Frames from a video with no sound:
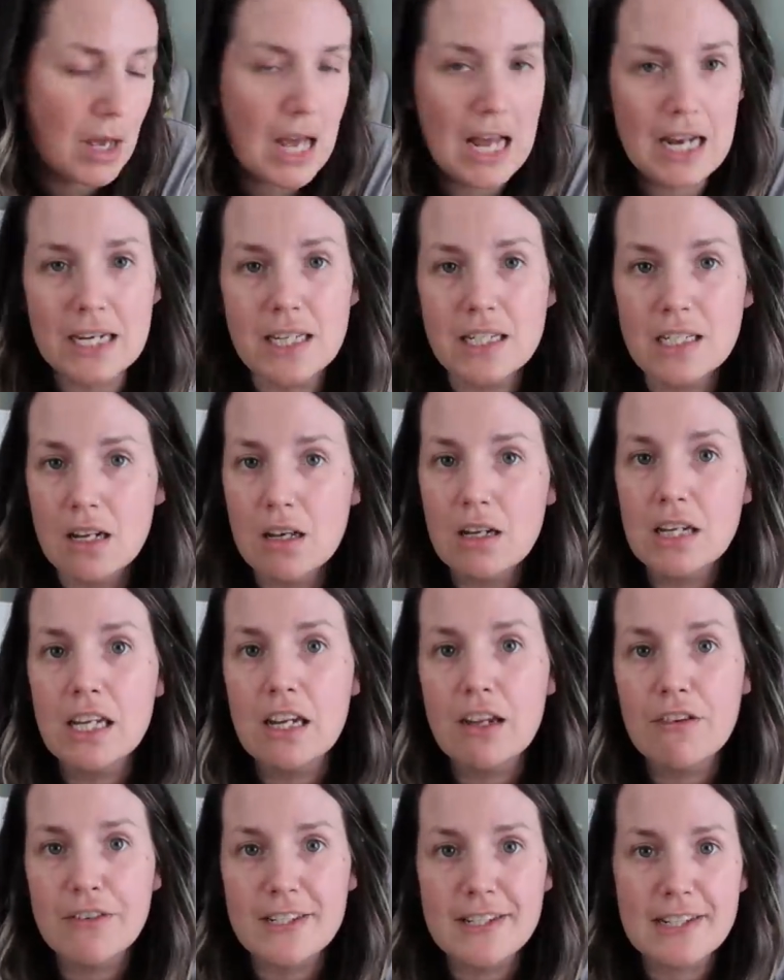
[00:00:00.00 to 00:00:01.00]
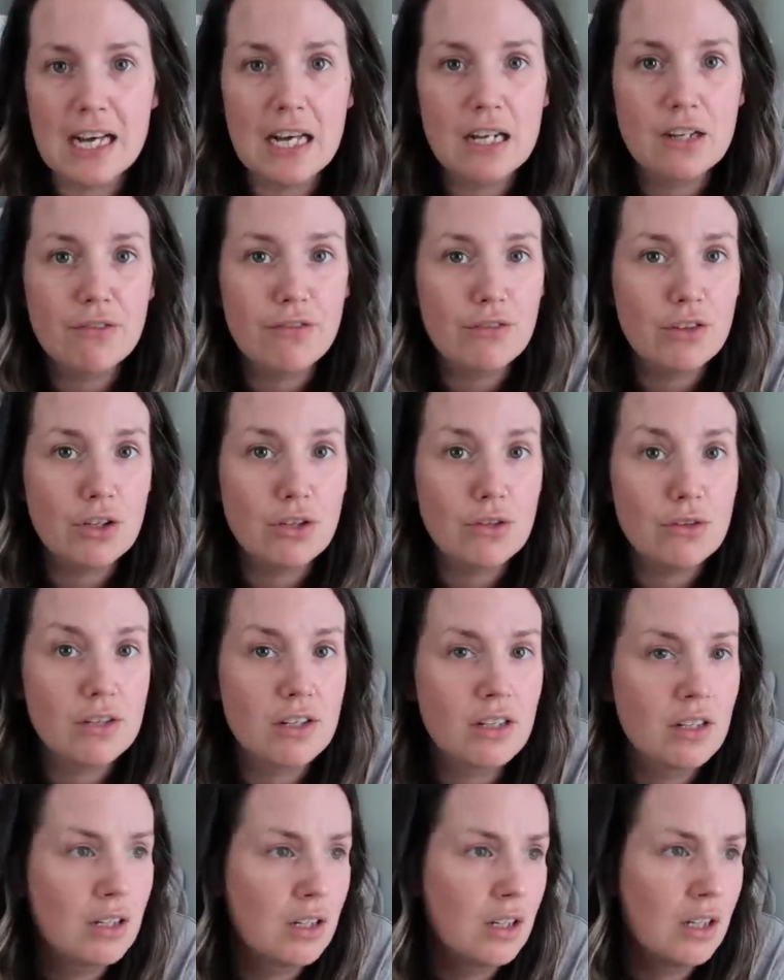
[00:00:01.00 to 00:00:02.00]
Elliot's lucky if he's had
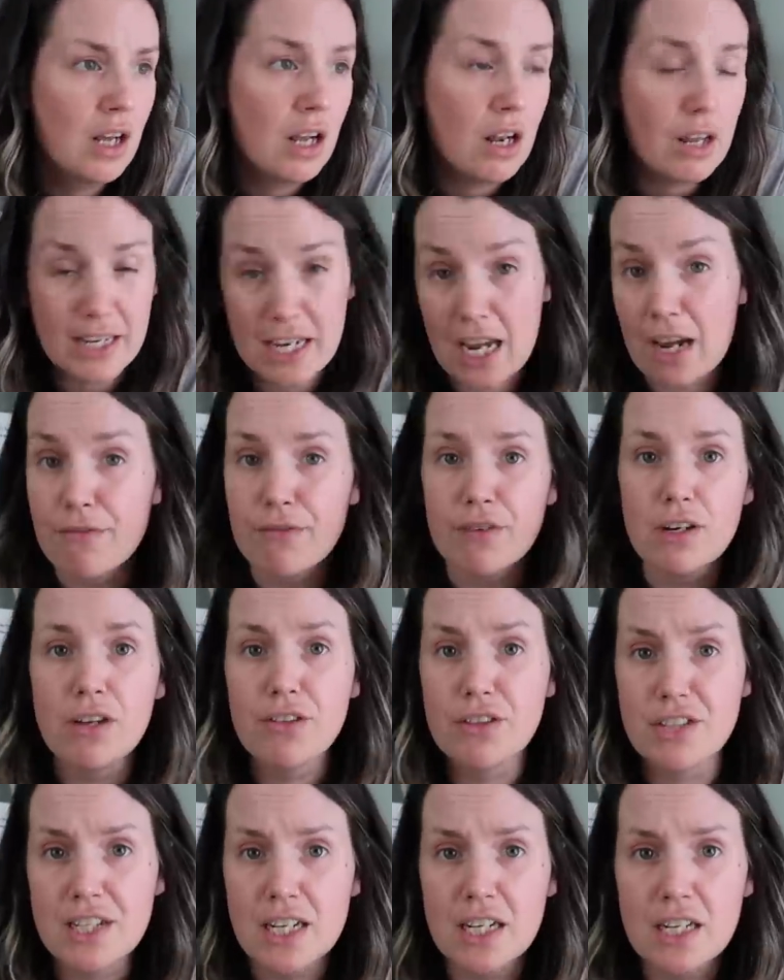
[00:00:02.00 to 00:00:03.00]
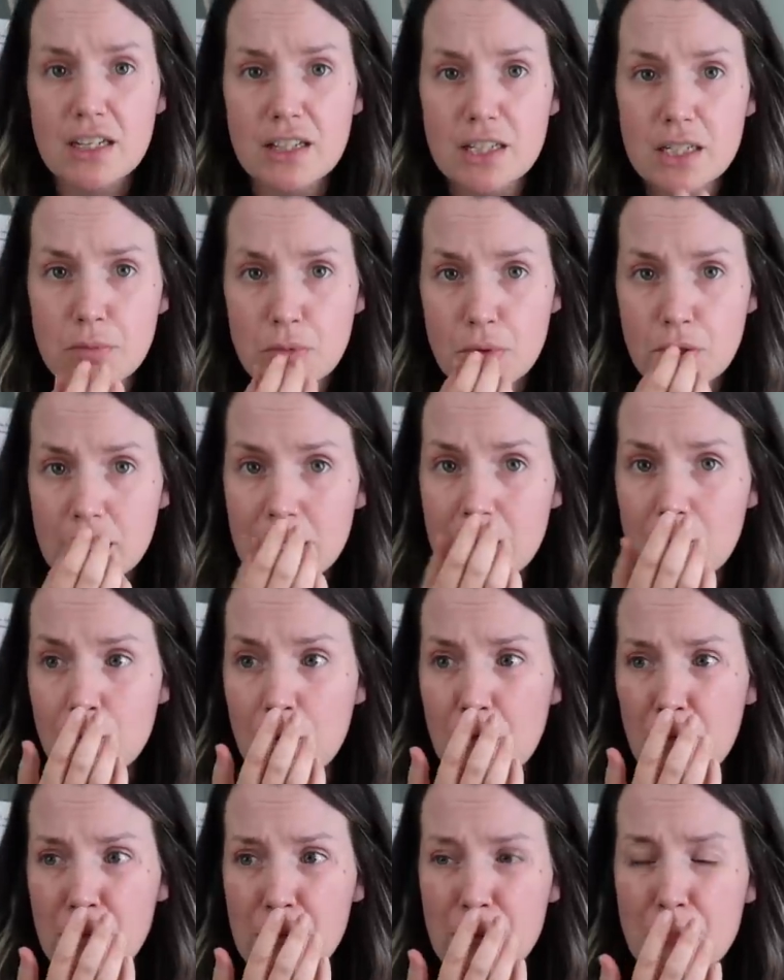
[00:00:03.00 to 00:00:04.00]
food like every other day at this point, and
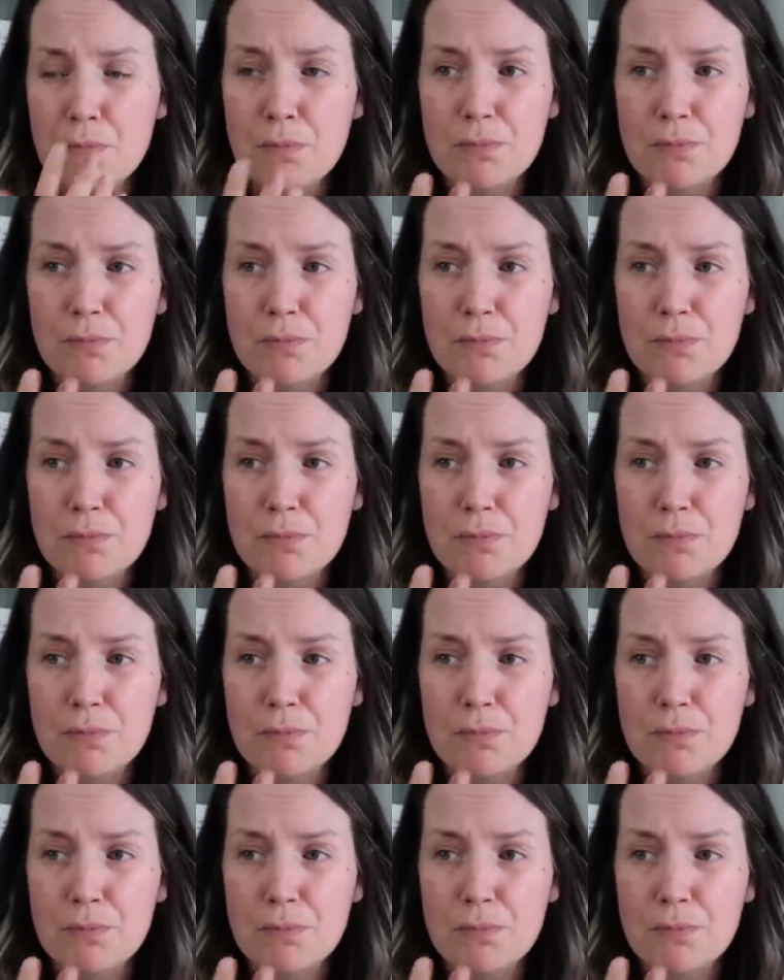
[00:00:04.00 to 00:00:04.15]
we've